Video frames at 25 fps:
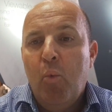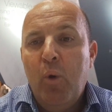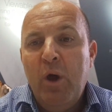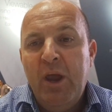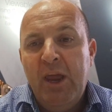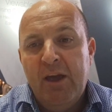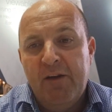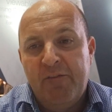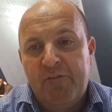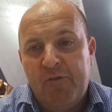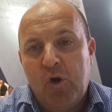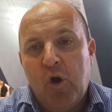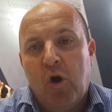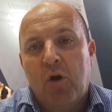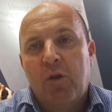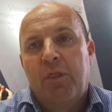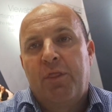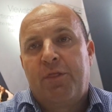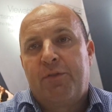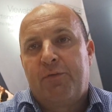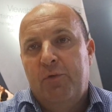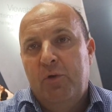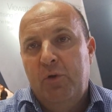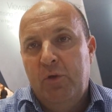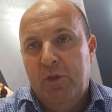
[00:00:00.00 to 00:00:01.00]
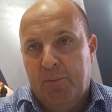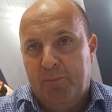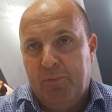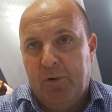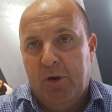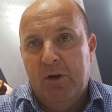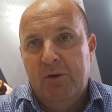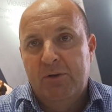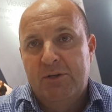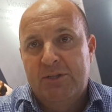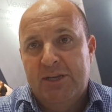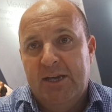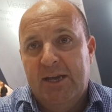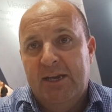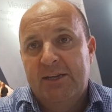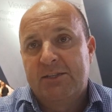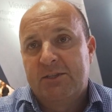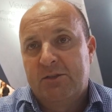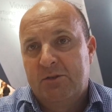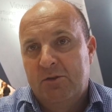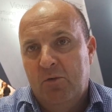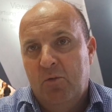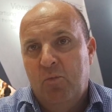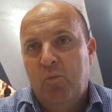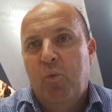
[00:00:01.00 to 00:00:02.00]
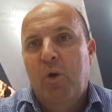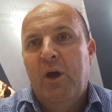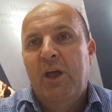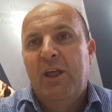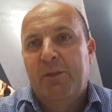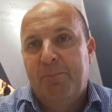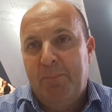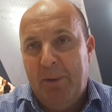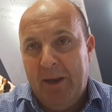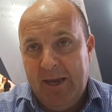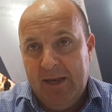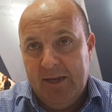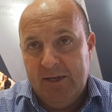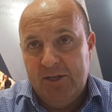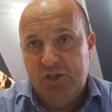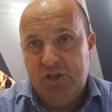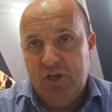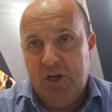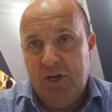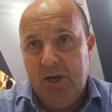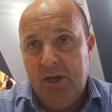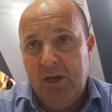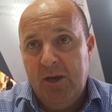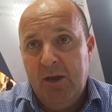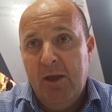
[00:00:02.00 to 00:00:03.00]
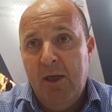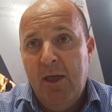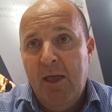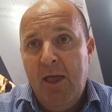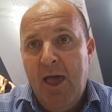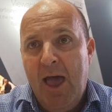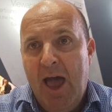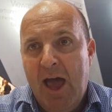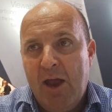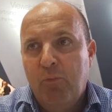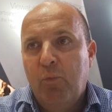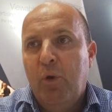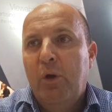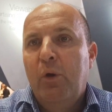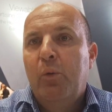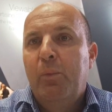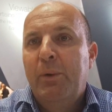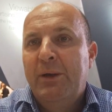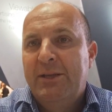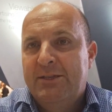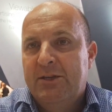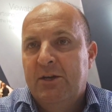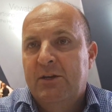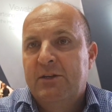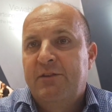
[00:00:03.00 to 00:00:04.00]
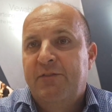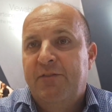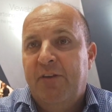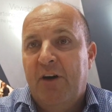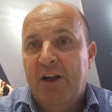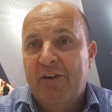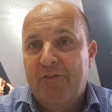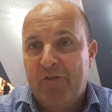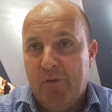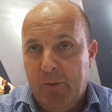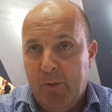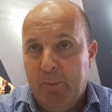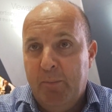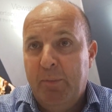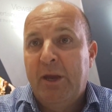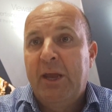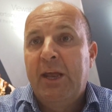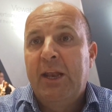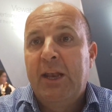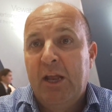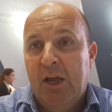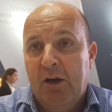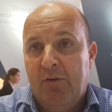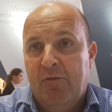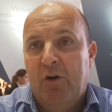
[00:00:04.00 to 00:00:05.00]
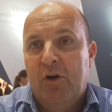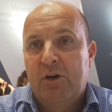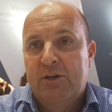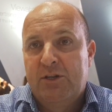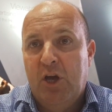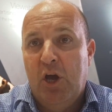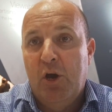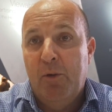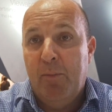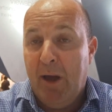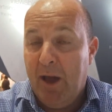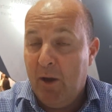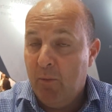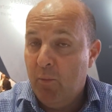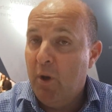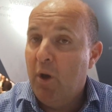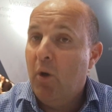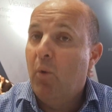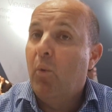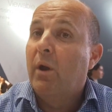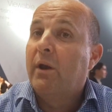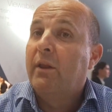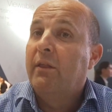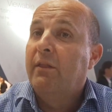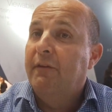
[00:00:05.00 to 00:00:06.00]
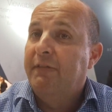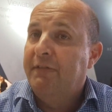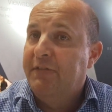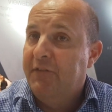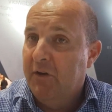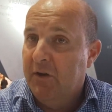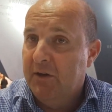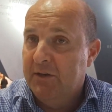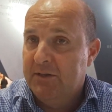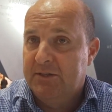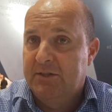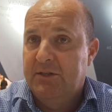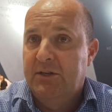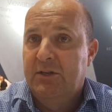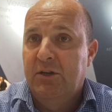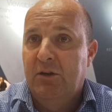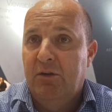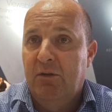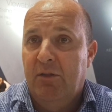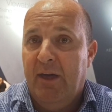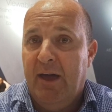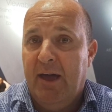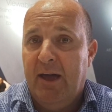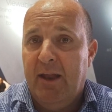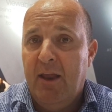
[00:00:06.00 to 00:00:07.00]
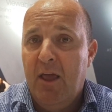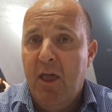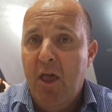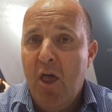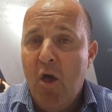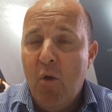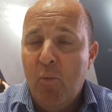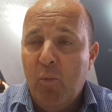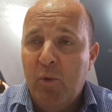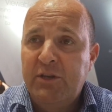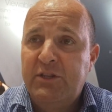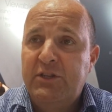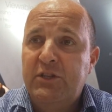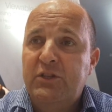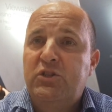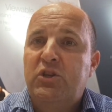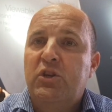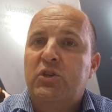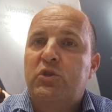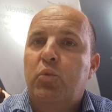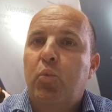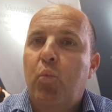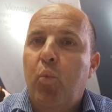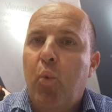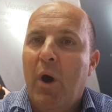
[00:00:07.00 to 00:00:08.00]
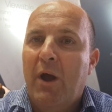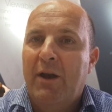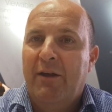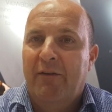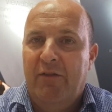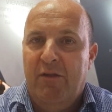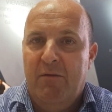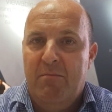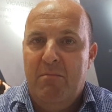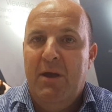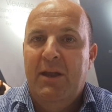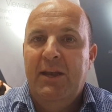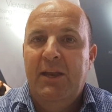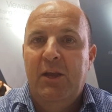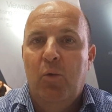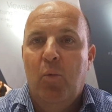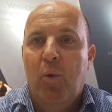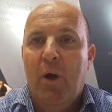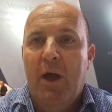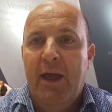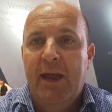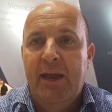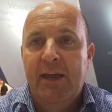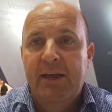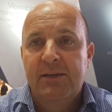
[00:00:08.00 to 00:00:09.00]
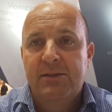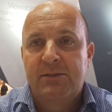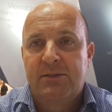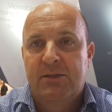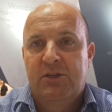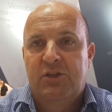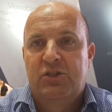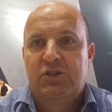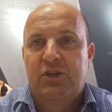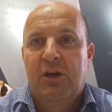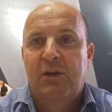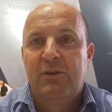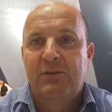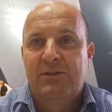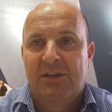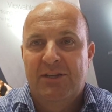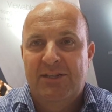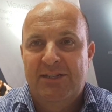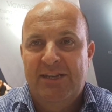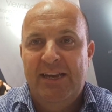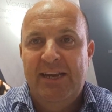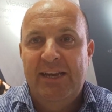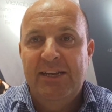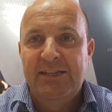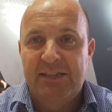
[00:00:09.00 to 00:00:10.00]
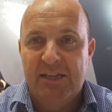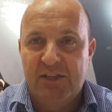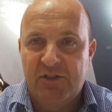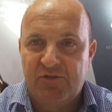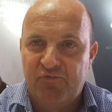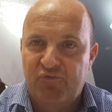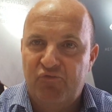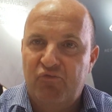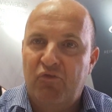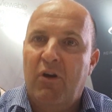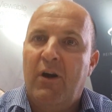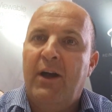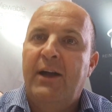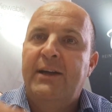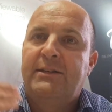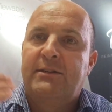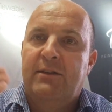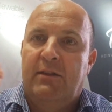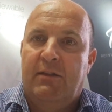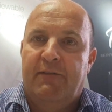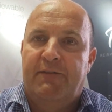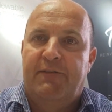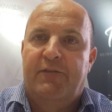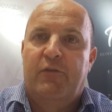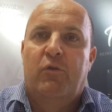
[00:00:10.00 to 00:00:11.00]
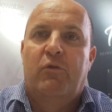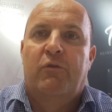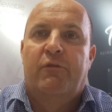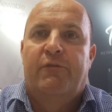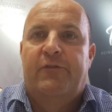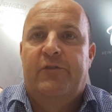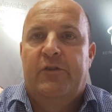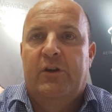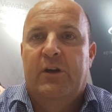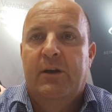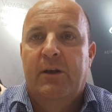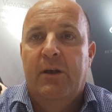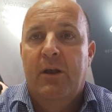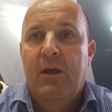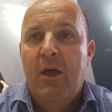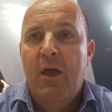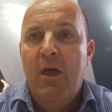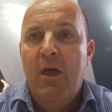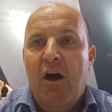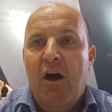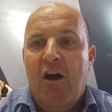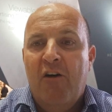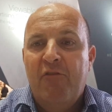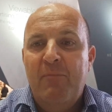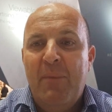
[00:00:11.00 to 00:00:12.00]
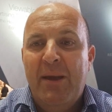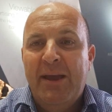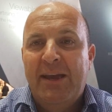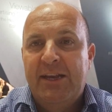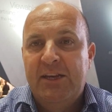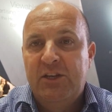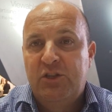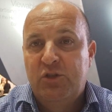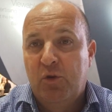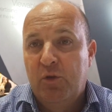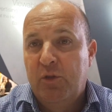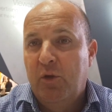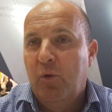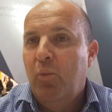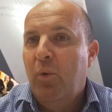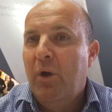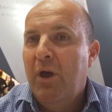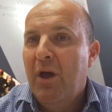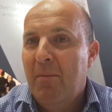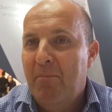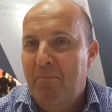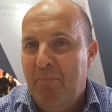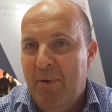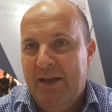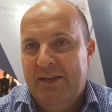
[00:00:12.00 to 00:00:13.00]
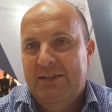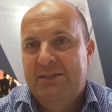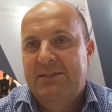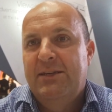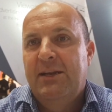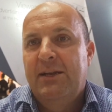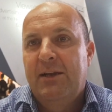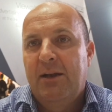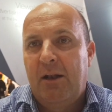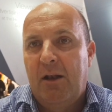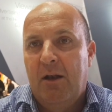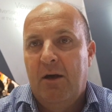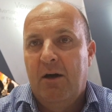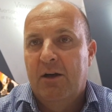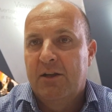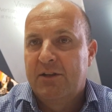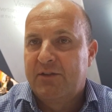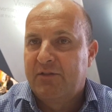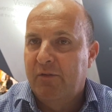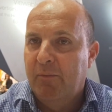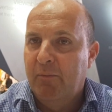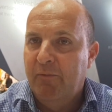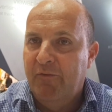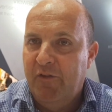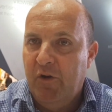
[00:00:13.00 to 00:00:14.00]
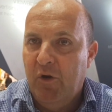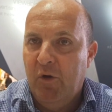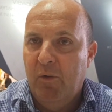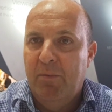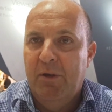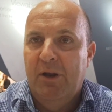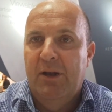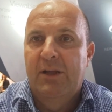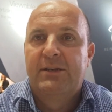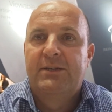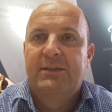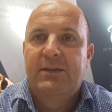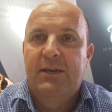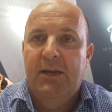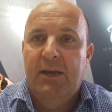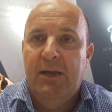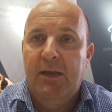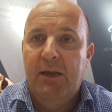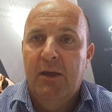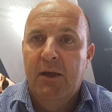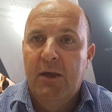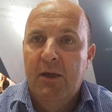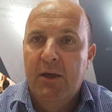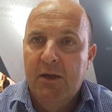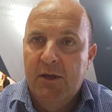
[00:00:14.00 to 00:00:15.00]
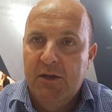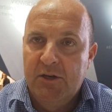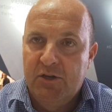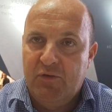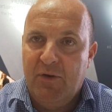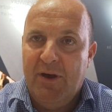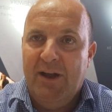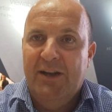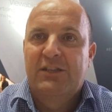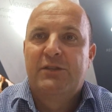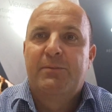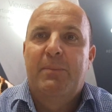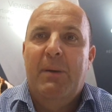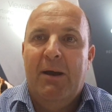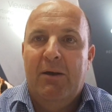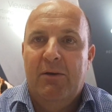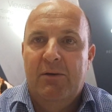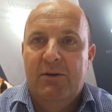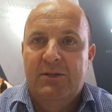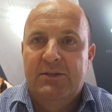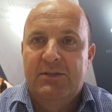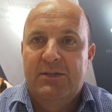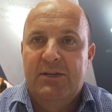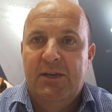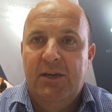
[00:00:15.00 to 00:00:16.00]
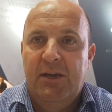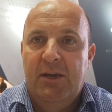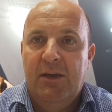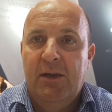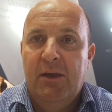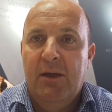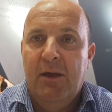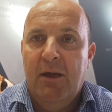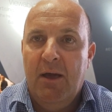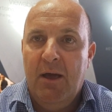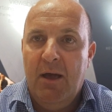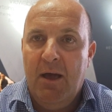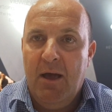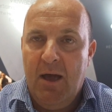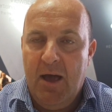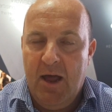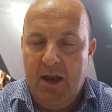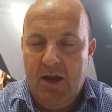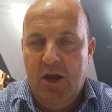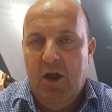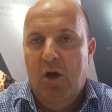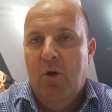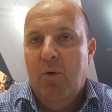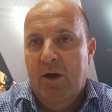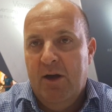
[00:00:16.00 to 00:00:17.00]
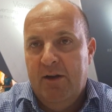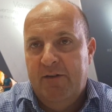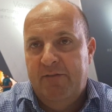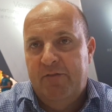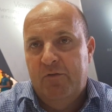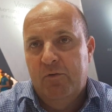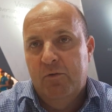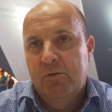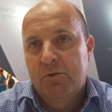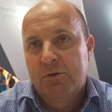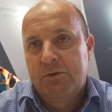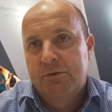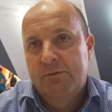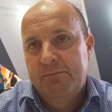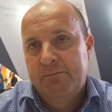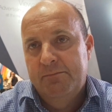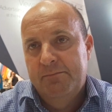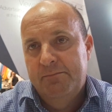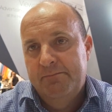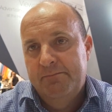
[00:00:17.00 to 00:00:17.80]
We have gone through the process with P&G, and we will be certified from the beginning of October, and we are one of the first to do that, which is just one of the many ways that shows that Teads is right at the forefront of making sure that we are best in class from viewability, transparency, and no ad fraud.